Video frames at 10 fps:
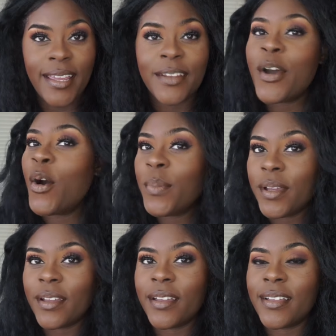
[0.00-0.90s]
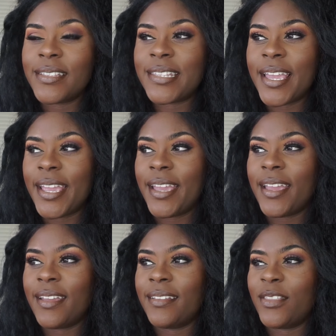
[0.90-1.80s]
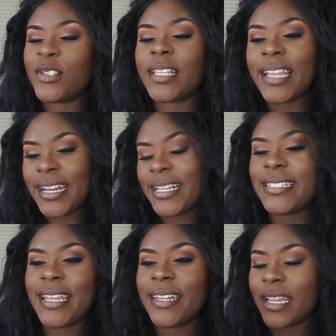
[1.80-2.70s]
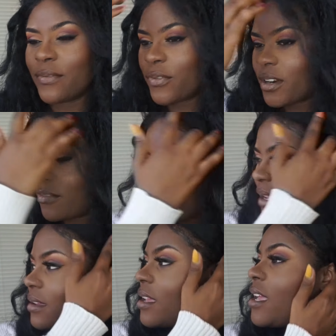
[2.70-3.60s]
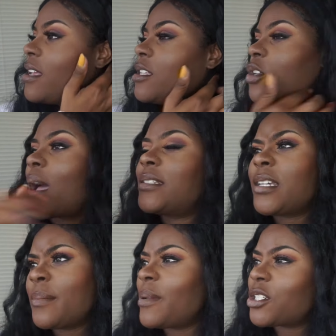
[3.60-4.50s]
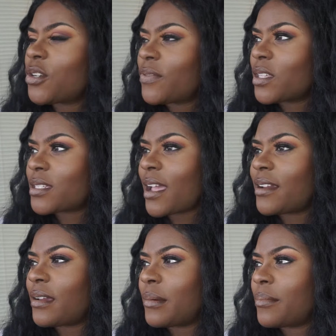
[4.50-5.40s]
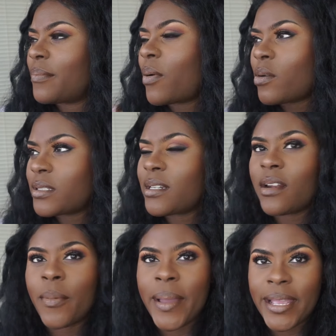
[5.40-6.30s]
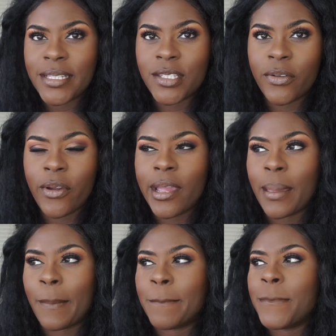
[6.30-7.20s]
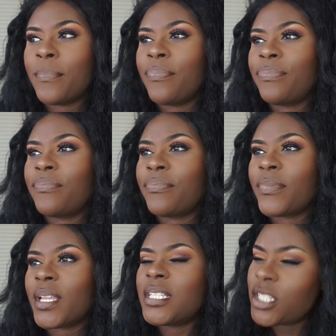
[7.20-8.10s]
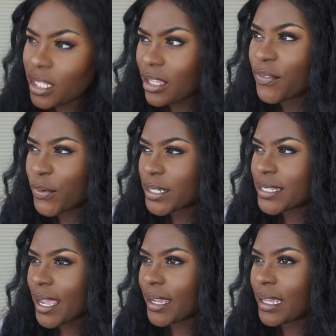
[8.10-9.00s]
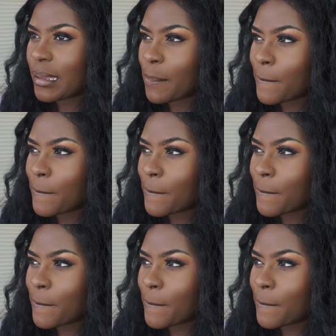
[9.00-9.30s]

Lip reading: in Home Goods and there's a lady standing in front of me. So I took a picture of this item, posted it on my Instagram, stood there for a second,